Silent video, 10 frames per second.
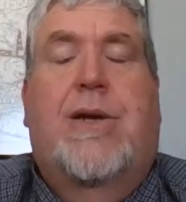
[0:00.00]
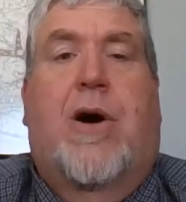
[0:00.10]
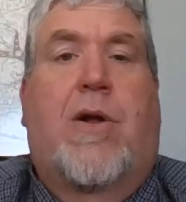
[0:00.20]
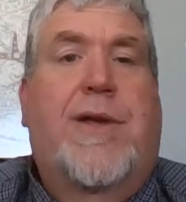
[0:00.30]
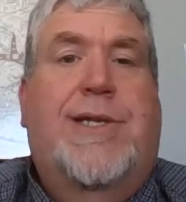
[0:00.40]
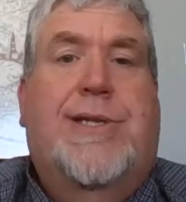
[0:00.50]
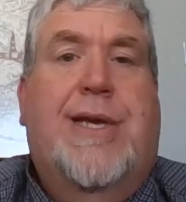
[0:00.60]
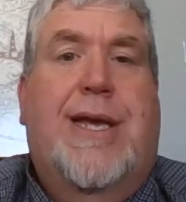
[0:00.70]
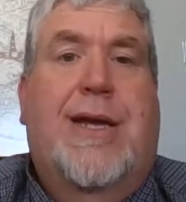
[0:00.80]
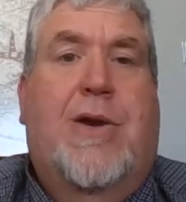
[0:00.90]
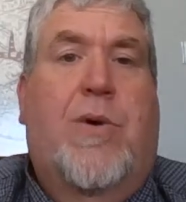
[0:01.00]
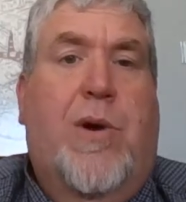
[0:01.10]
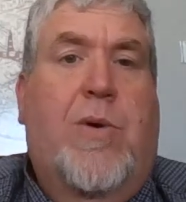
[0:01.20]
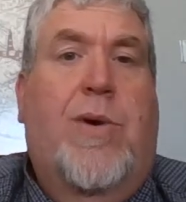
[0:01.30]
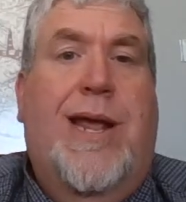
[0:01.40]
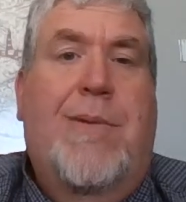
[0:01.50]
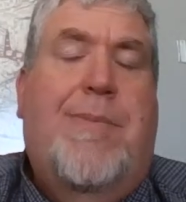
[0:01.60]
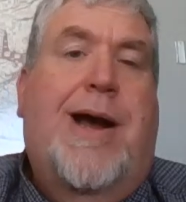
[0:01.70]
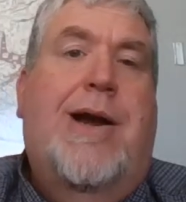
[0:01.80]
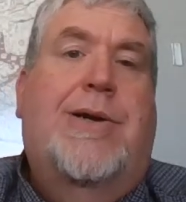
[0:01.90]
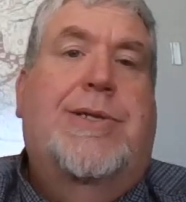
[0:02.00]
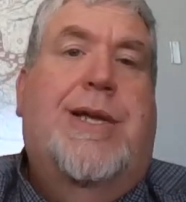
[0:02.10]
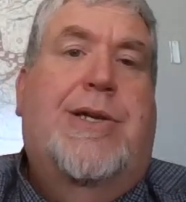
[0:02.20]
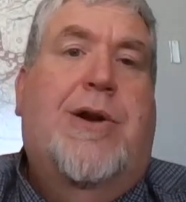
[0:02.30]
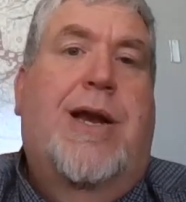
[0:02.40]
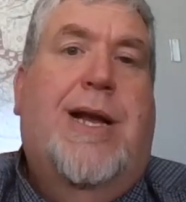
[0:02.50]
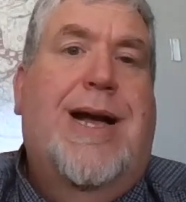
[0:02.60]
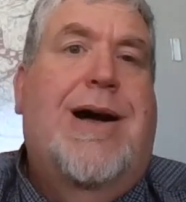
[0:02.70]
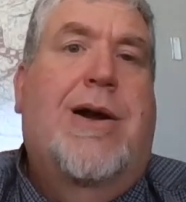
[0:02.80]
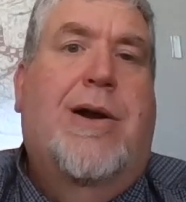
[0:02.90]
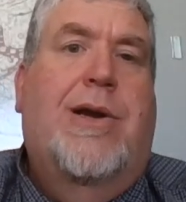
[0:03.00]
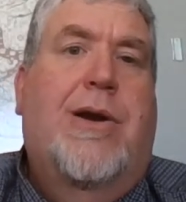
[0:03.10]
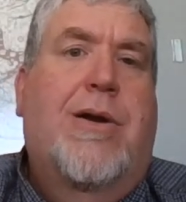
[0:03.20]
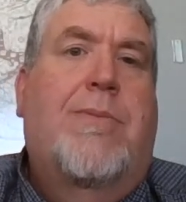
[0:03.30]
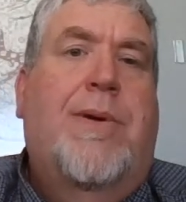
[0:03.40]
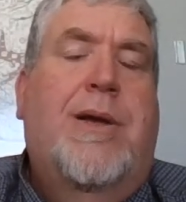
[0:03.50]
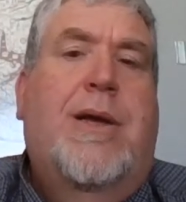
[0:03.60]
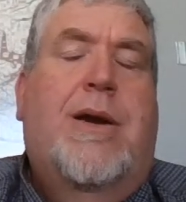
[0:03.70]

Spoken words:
All these quote unquote empires that try to conquer Europe